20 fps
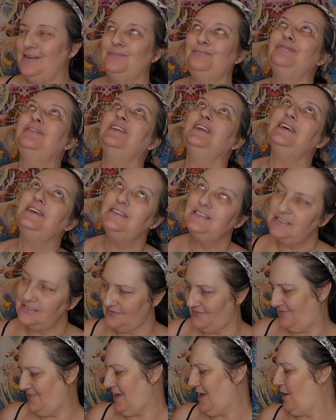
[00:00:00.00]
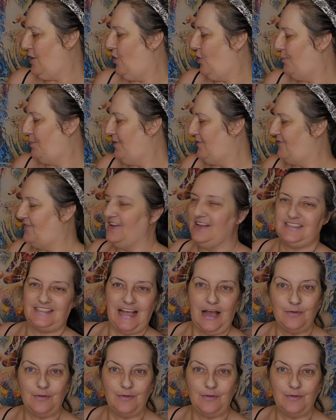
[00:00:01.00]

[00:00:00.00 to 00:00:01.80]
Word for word: Please, I hope it fits.